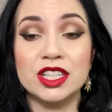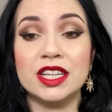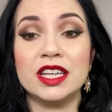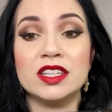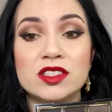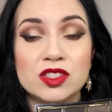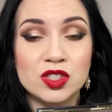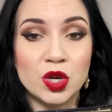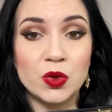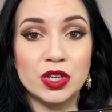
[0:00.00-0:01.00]
It is
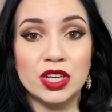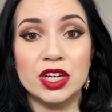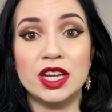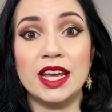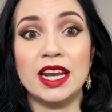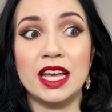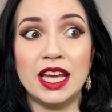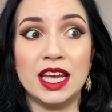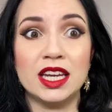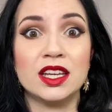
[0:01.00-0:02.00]
so good. And
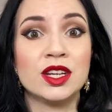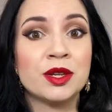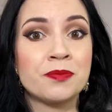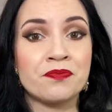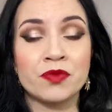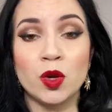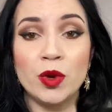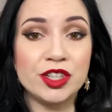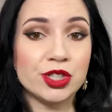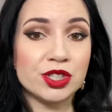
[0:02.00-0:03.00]
again,
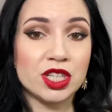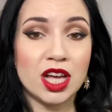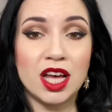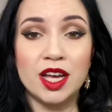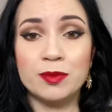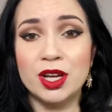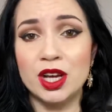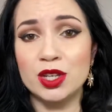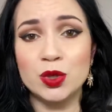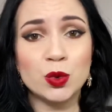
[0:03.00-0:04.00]
wintertime, a
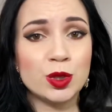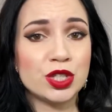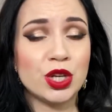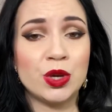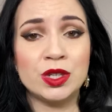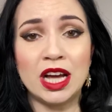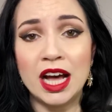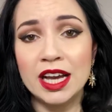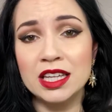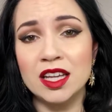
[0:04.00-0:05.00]
cool toned
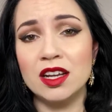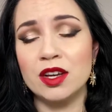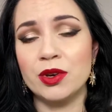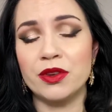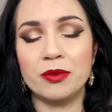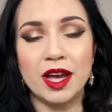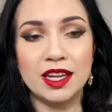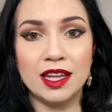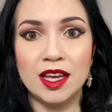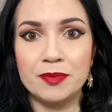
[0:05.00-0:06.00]
eye look with a red
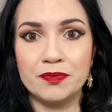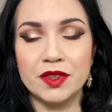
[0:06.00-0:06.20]
lip.